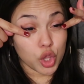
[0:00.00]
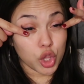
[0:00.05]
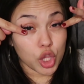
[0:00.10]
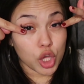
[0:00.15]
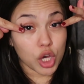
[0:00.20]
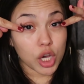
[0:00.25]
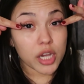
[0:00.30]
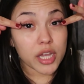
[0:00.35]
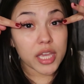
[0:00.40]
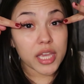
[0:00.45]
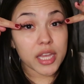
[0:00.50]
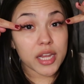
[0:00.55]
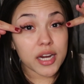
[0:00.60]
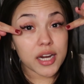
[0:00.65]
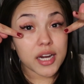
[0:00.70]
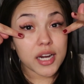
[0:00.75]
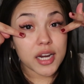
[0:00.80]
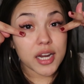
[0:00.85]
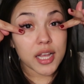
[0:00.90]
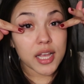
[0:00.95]
long
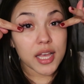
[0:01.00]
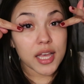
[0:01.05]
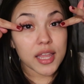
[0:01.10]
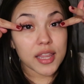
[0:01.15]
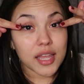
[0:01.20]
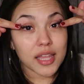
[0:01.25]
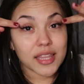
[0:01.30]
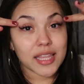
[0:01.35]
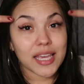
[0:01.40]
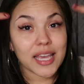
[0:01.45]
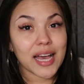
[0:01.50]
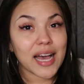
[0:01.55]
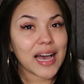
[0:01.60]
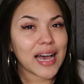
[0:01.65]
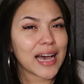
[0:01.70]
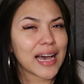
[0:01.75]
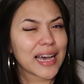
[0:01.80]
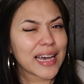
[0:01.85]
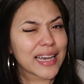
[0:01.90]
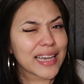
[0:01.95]
here that they
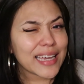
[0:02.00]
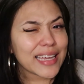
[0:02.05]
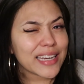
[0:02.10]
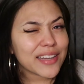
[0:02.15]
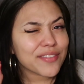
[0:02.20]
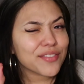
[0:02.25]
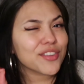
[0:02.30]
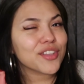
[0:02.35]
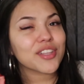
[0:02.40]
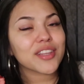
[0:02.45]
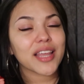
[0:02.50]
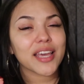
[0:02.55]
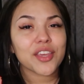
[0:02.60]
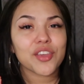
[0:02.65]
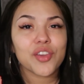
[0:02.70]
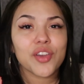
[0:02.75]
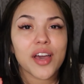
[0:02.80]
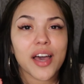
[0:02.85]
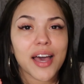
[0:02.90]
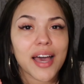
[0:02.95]
kind of look
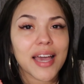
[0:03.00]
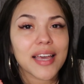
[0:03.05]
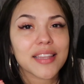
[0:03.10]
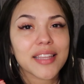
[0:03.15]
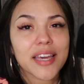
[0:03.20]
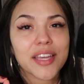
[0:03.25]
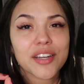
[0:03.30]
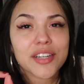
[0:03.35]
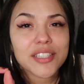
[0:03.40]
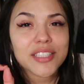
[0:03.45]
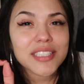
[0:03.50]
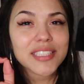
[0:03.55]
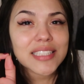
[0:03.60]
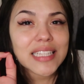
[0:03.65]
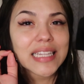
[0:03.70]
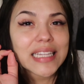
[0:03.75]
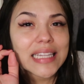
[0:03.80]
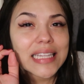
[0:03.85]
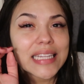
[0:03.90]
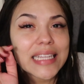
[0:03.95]
like you got eyeliner just
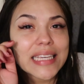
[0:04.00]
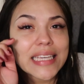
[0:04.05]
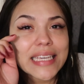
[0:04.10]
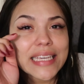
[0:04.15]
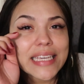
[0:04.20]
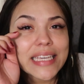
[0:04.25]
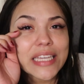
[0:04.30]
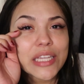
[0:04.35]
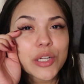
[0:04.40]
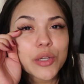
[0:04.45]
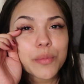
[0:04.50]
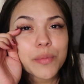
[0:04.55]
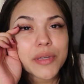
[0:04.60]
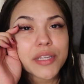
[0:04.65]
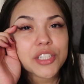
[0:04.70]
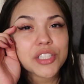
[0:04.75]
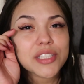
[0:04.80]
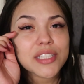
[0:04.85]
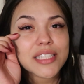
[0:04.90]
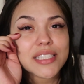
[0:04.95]
a little
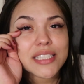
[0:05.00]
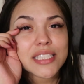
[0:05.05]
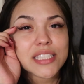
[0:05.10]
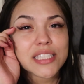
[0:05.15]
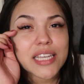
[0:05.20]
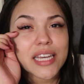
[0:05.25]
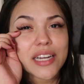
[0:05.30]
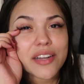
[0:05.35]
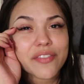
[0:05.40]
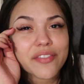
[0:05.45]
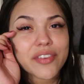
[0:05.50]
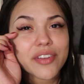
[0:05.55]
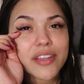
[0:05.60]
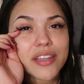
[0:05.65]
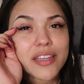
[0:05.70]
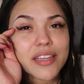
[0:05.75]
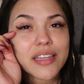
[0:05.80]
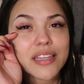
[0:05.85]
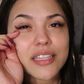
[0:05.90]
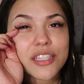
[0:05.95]
bit, just because it's kind of
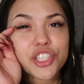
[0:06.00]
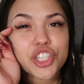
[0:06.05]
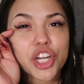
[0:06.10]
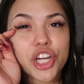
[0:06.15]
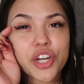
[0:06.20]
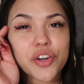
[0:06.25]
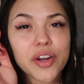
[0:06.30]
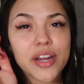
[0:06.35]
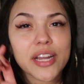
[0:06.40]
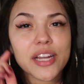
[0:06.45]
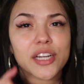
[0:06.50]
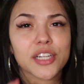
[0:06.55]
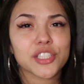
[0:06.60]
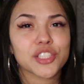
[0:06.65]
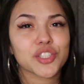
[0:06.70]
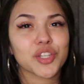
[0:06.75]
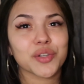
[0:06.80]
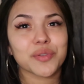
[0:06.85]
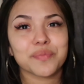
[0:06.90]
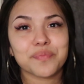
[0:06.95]
dark right here.
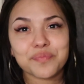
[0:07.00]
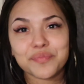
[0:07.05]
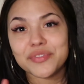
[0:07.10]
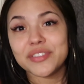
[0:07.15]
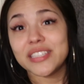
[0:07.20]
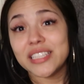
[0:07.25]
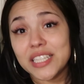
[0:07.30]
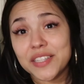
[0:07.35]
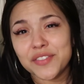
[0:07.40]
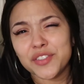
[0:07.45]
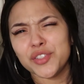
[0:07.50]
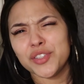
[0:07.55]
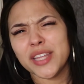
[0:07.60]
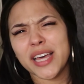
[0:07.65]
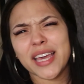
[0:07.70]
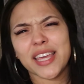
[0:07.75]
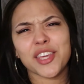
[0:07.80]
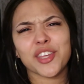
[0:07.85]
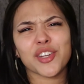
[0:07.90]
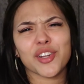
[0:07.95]
So it gives you
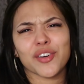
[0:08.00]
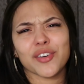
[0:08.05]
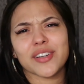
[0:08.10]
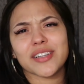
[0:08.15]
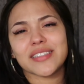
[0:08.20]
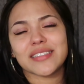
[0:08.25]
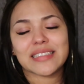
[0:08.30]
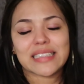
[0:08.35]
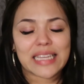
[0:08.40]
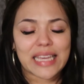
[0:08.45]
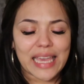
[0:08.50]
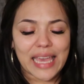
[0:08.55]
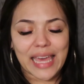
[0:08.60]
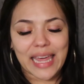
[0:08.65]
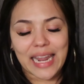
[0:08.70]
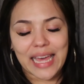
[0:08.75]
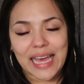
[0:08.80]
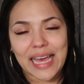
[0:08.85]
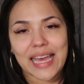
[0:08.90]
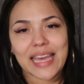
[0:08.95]
that,
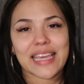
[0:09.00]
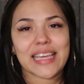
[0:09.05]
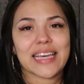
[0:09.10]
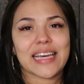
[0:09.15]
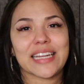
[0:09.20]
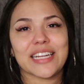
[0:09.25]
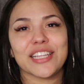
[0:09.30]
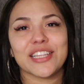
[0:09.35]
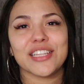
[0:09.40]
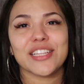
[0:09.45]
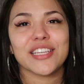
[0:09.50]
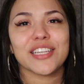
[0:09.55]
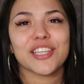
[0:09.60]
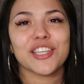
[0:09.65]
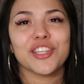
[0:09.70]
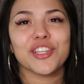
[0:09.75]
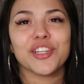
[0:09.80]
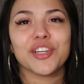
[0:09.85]
cat eye kind of look,